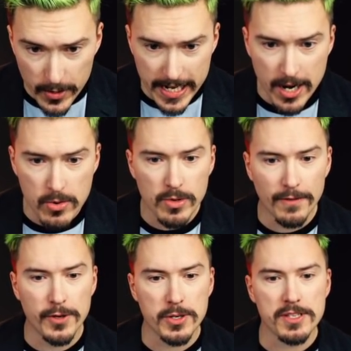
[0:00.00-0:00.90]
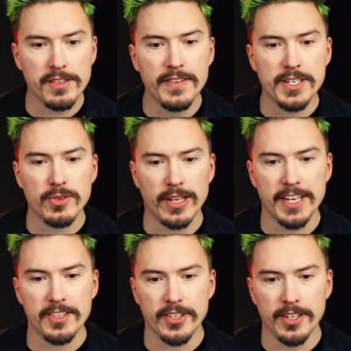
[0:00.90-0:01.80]
now, we'll focus on the visual
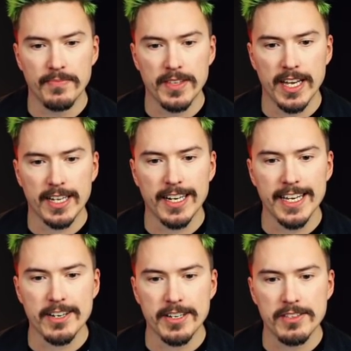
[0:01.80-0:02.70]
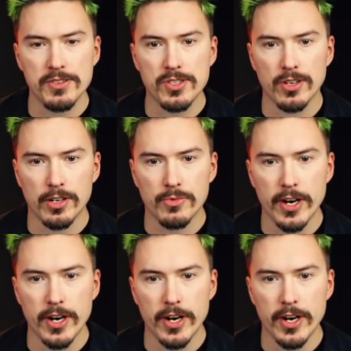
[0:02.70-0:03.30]
editor. Click on it to start